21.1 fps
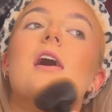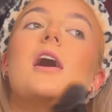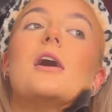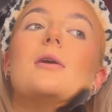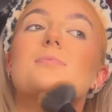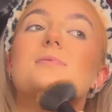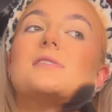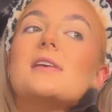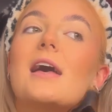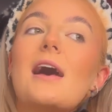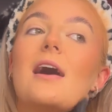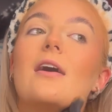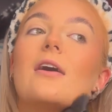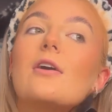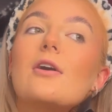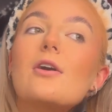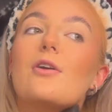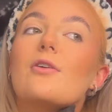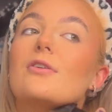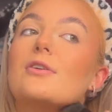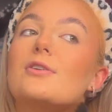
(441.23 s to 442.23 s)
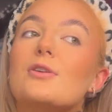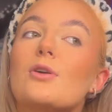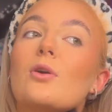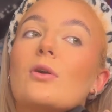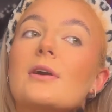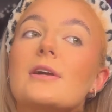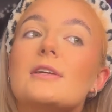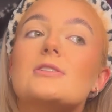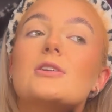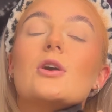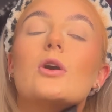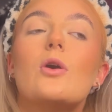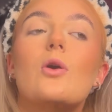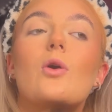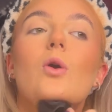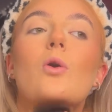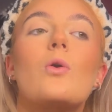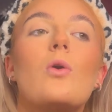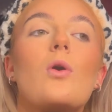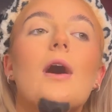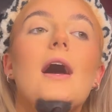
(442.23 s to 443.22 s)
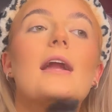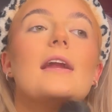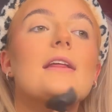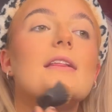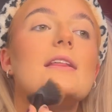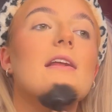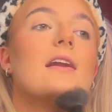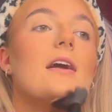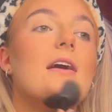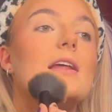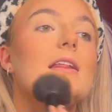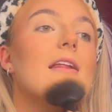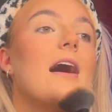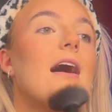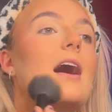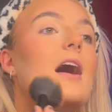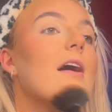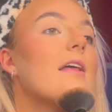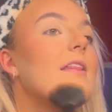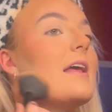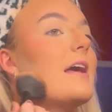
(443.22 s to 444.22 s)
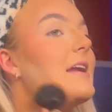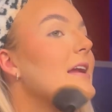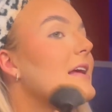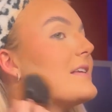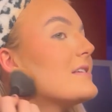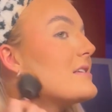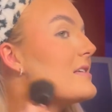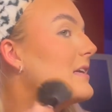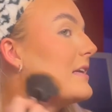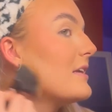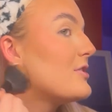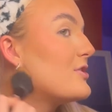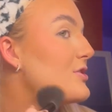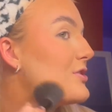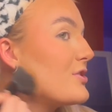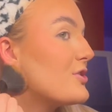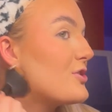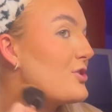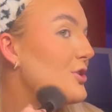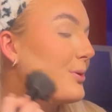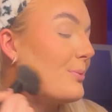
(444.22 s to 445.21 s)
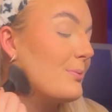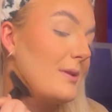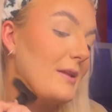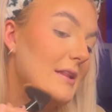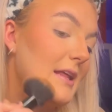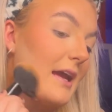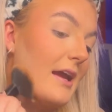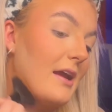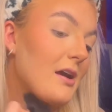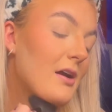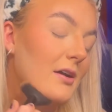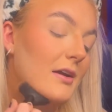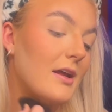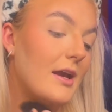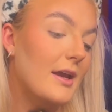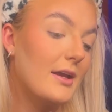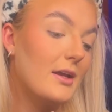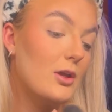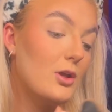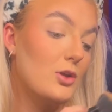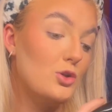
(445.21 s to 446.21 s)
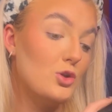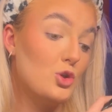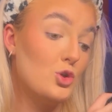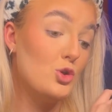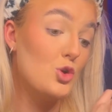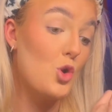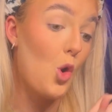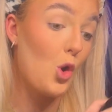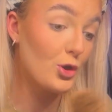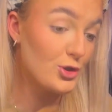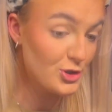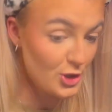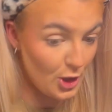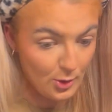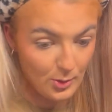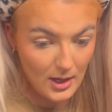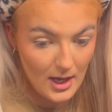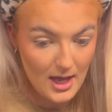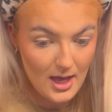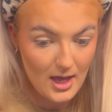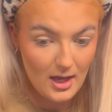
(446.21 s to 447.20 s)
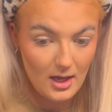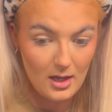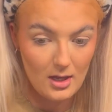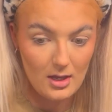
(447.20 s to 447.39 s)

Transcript: upset or annoyed or anything like that, I then instantly just assume that they are like not okay.